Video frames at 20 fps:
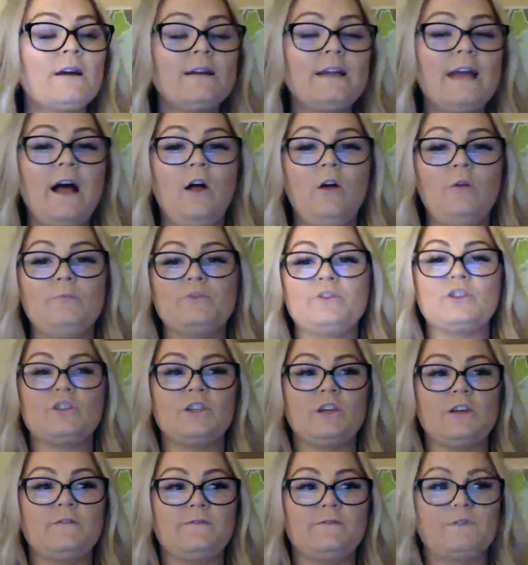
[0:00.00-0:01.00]
going to help
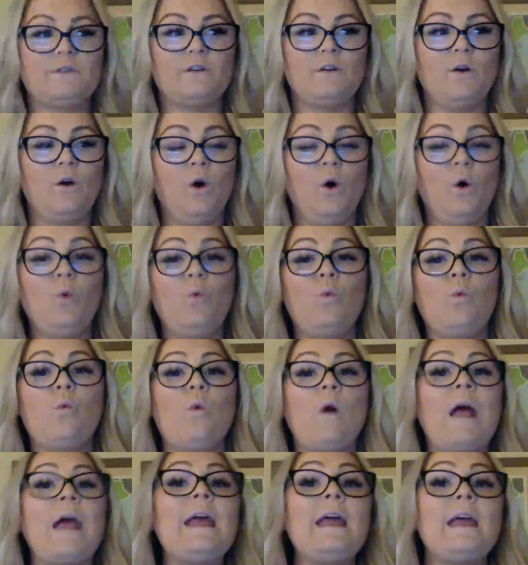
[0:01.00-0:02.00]
shift
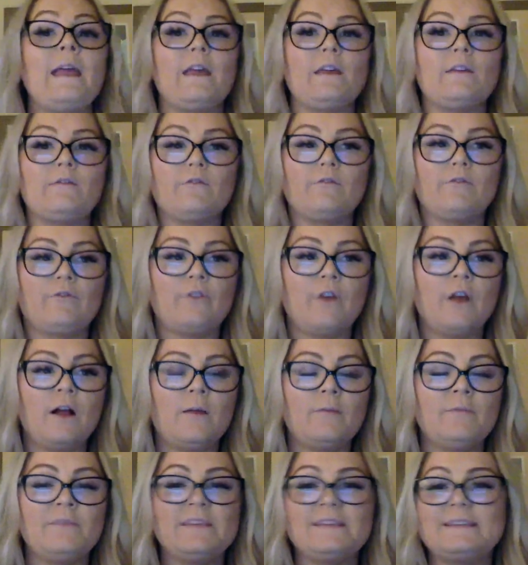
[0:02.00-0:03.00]
away
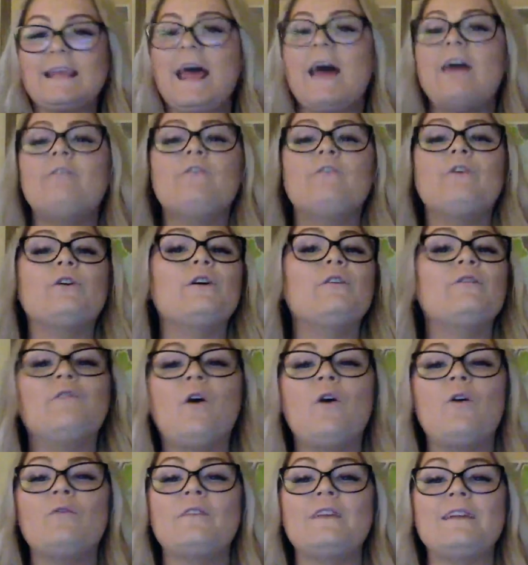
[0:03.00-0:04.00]
from this
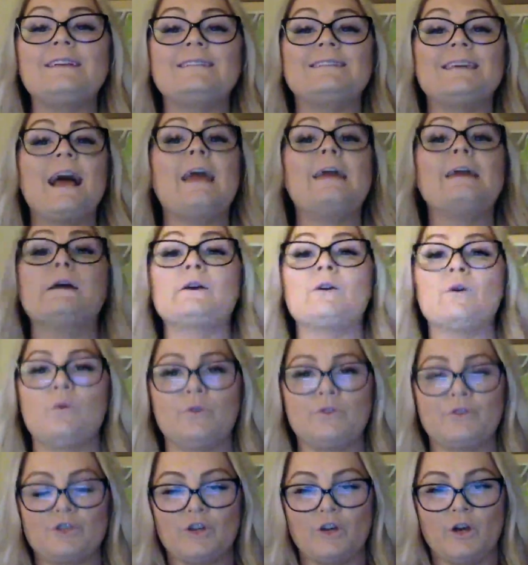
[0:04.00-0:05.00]
ever-evolving diet
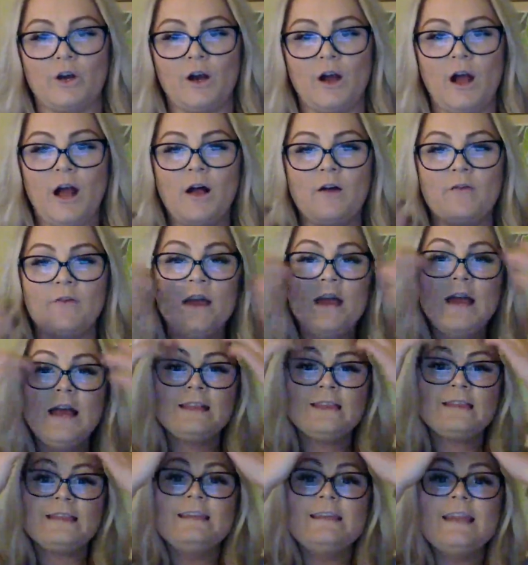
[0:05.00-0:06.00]
culture of
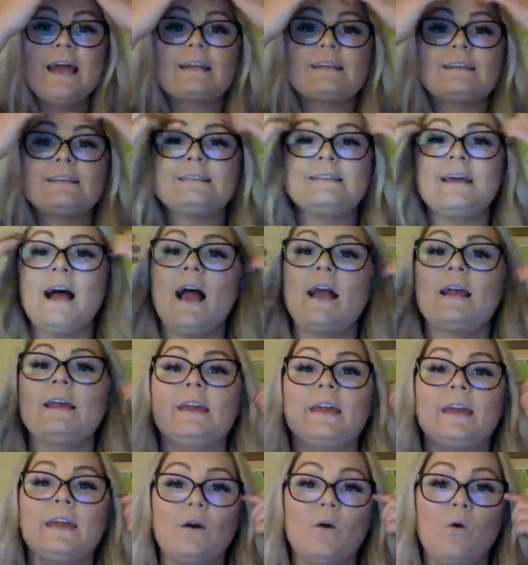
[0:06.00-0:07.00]
the next
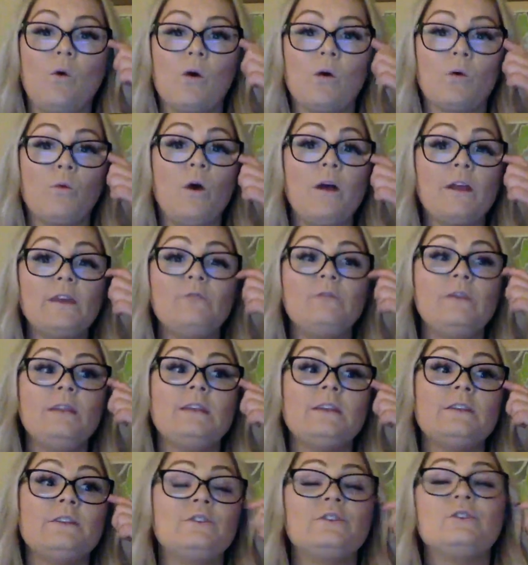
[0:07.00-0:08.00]
diet or what you need
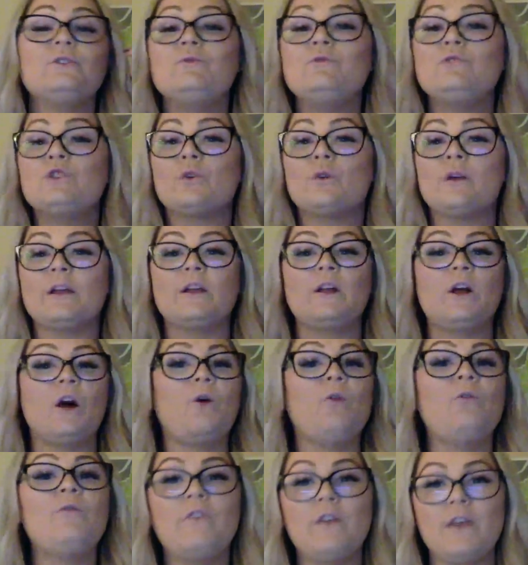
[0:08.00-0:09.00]
to do during
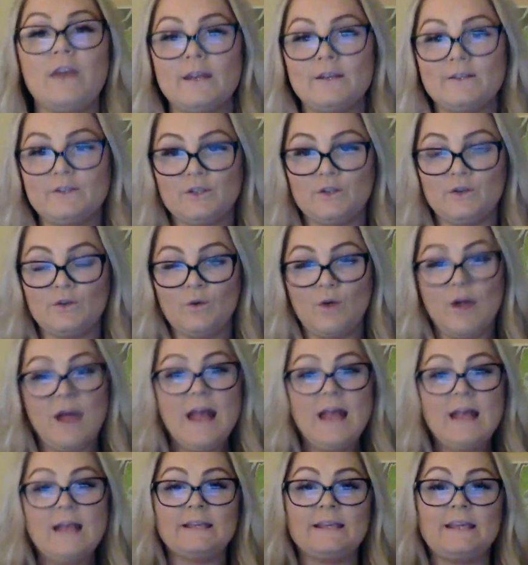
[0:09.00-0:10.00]
COVID to
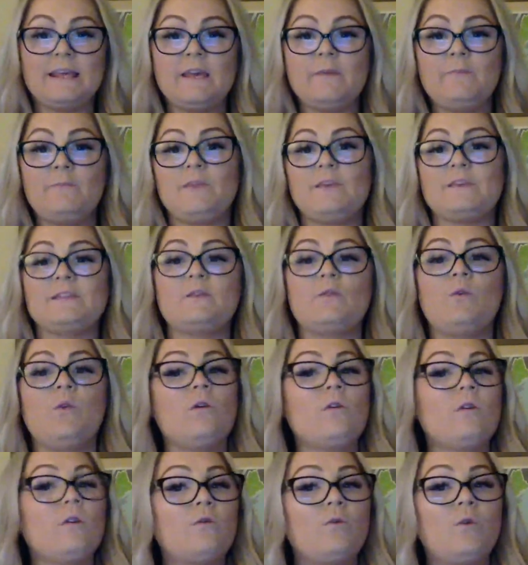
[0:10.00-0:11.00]
keep this
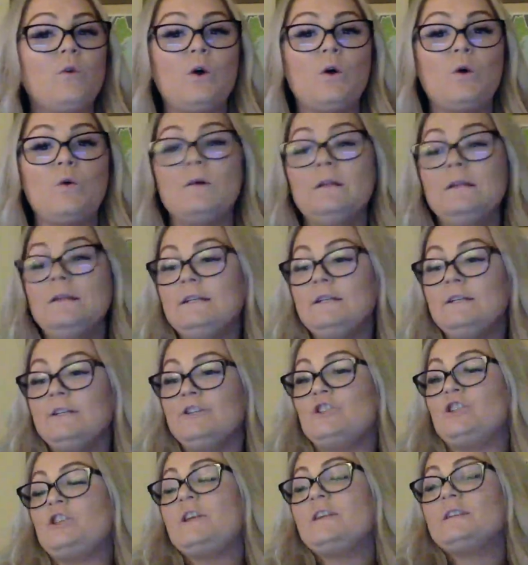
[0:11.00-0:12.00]
quote-unquote
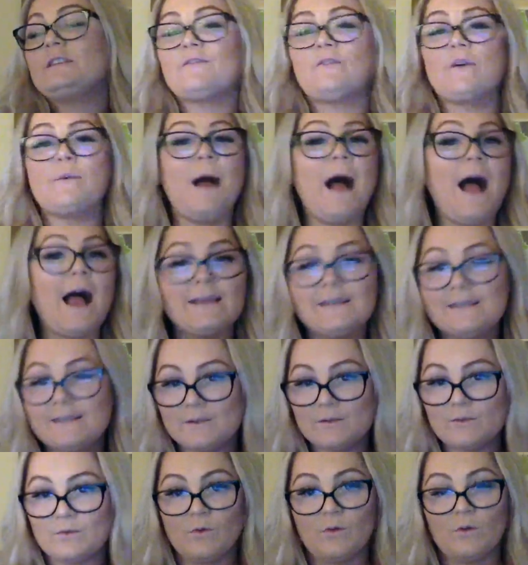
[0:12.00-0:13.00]
genes from high
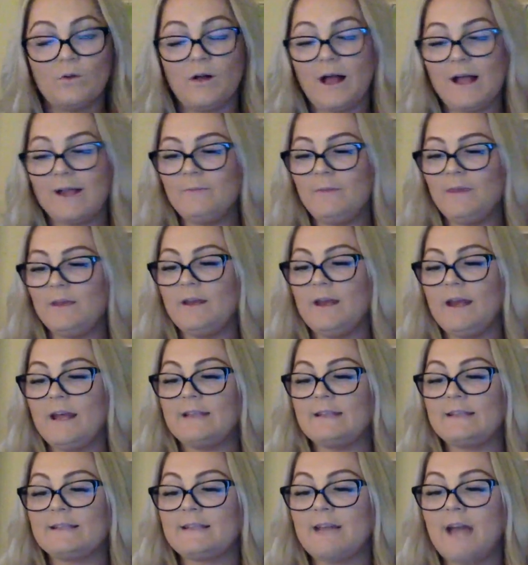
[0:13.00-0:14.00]
school. I mean,
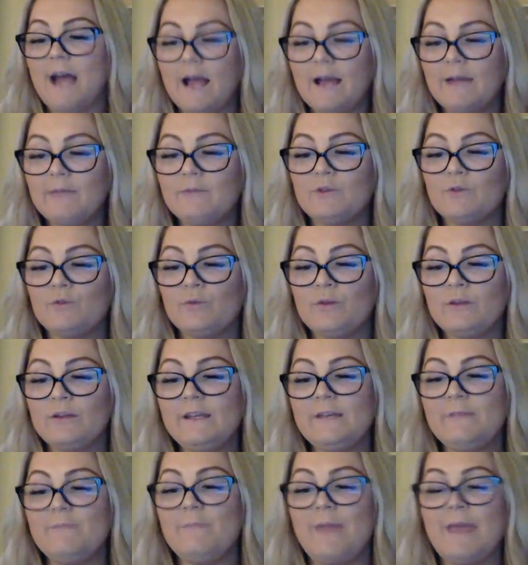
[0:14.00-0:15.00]
it's time to
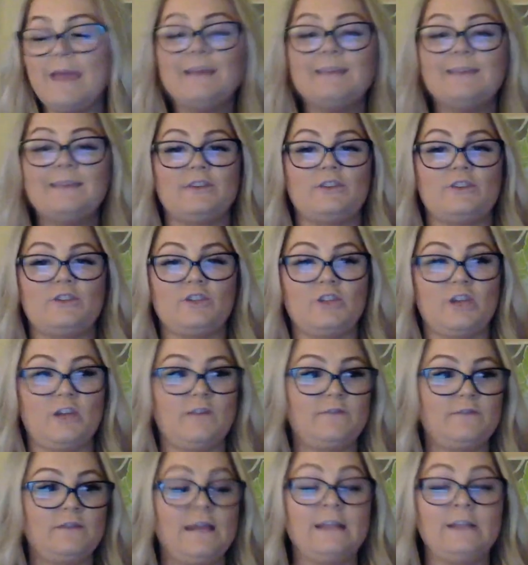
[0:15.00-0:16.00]
really make this
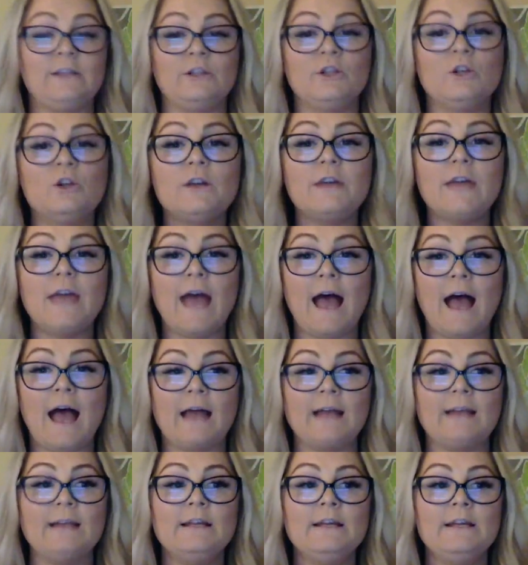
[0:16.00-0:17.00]
shift and look
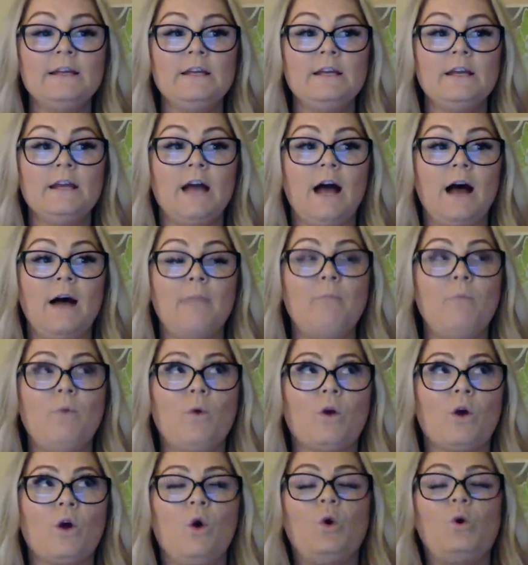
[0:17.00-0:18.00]
at a
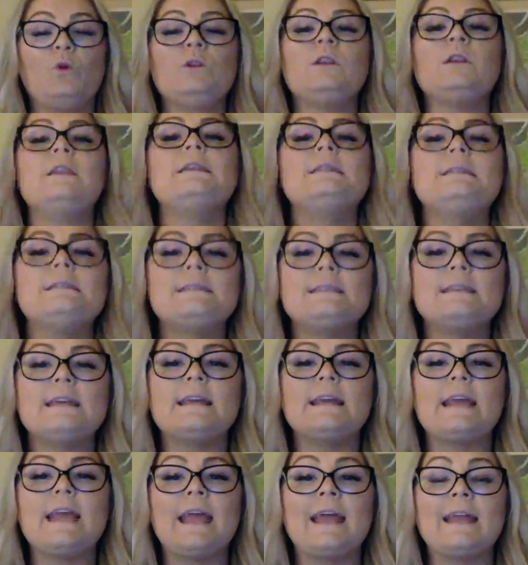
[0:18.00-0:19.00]
more
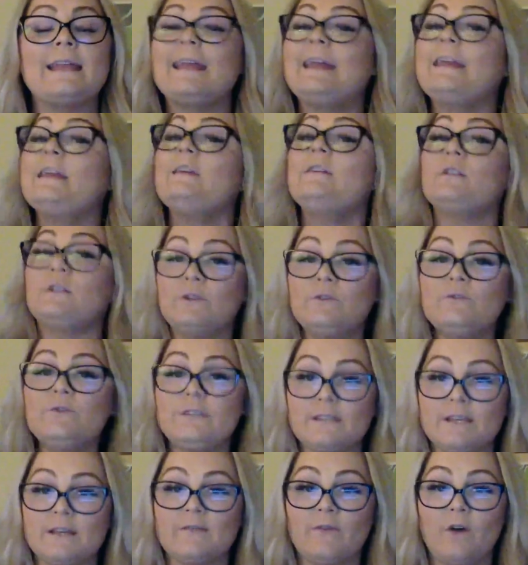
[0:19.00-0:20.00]
holistic and
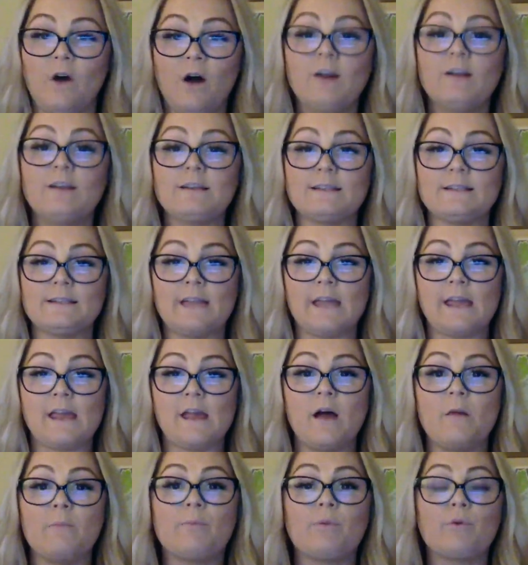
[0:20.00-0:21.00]
inclusive,
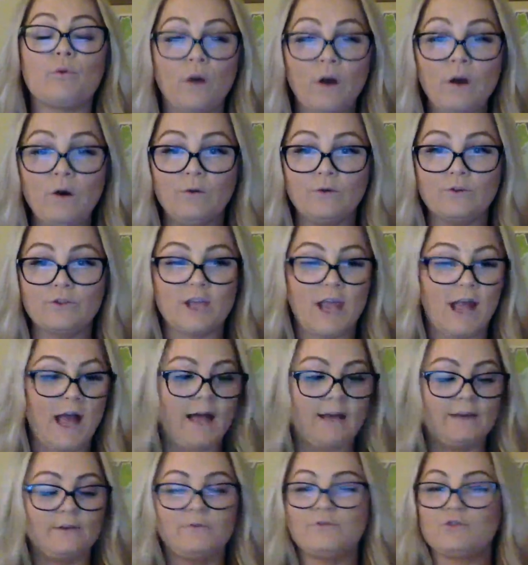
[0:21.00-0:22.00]
honestly, approach
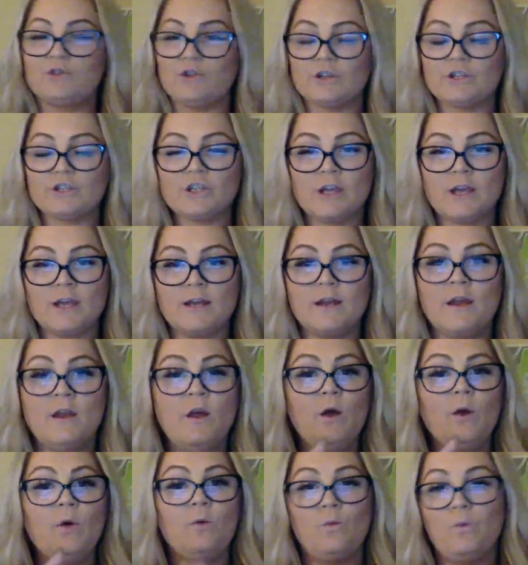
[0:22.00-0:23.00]
at nutrition,
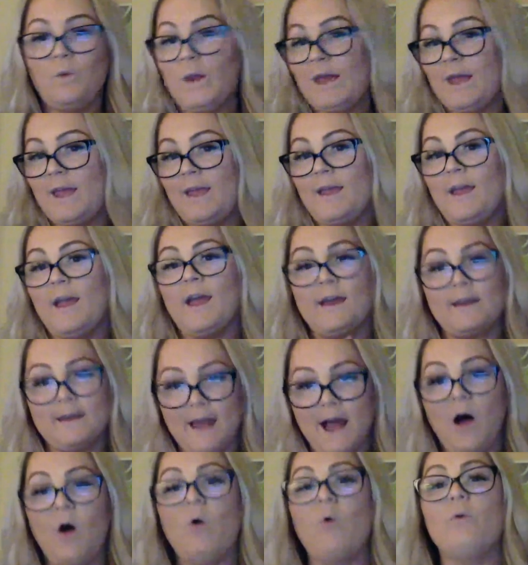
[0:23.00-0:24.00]
weight, and
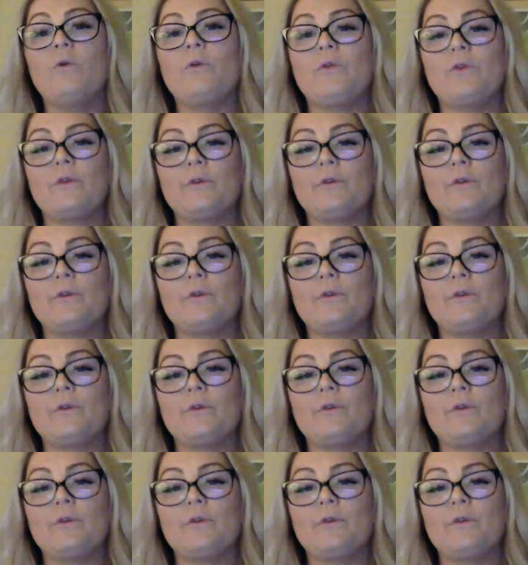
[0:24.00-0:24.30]
health.